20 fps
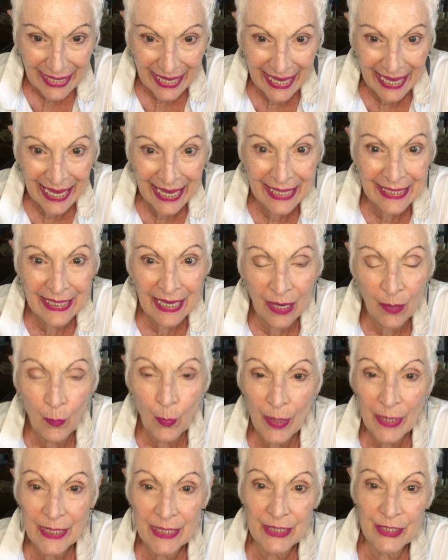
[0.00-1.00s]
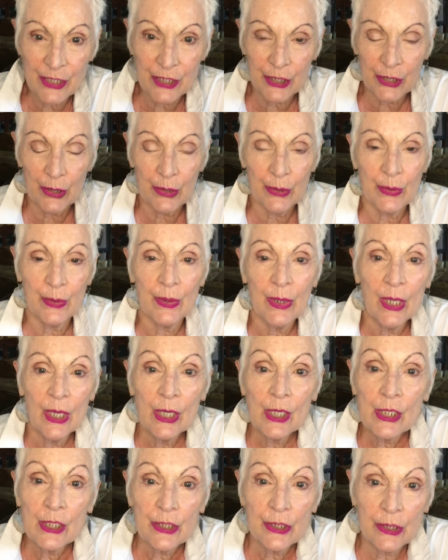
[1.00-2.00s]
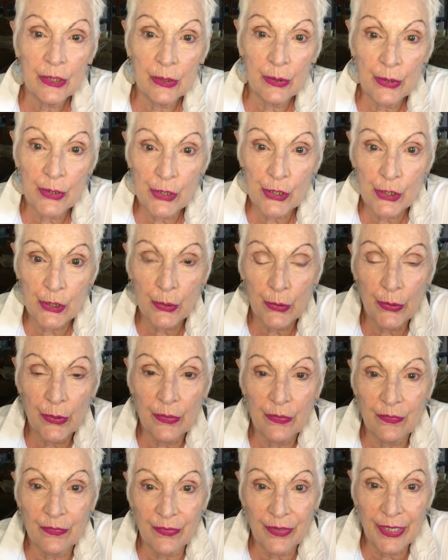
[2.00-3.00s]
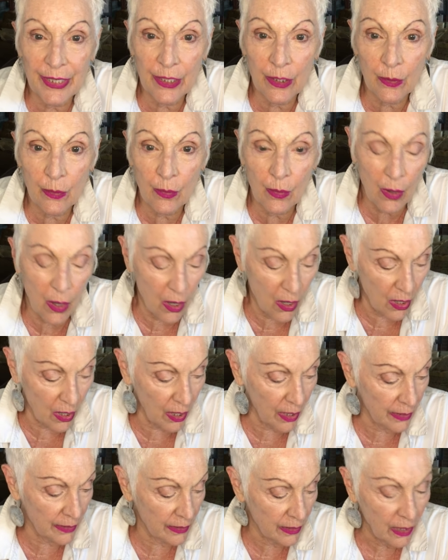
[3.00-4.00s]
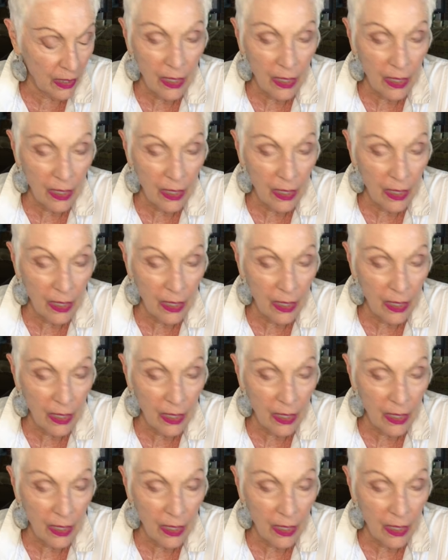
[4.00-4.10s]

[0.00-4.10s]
and I wanted to do a short video on